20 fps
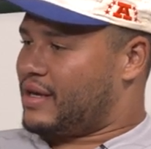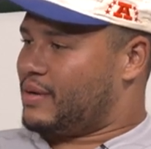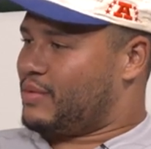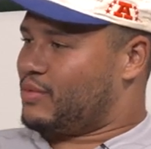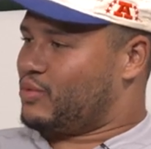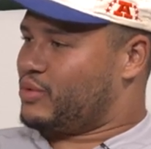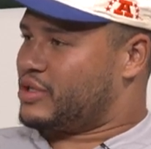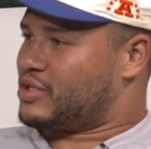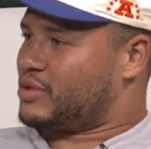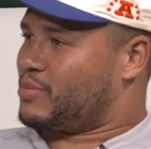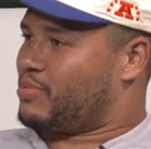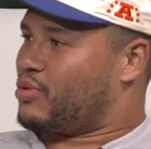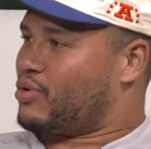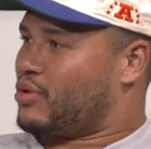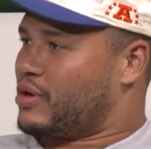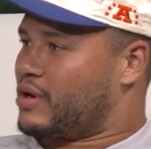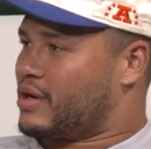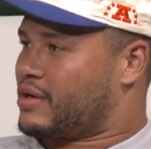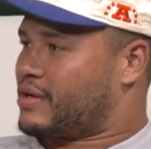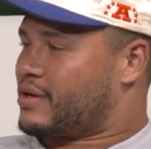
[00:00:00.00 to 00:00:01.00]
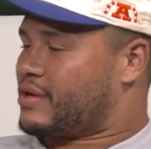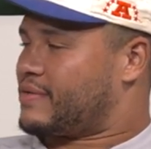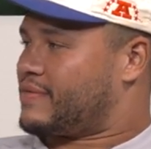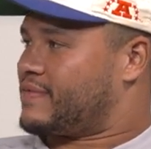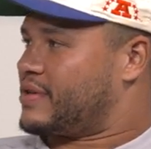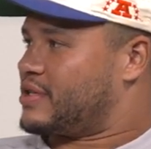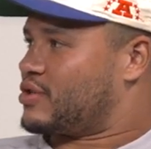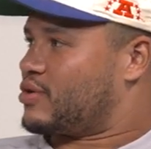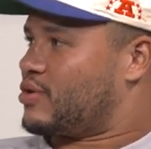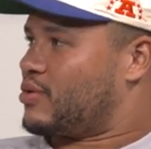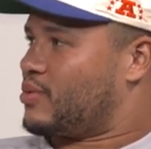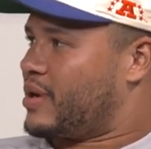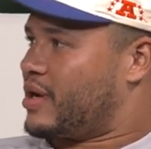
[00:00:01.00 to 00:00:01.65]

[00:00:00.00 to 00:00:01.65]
We support physical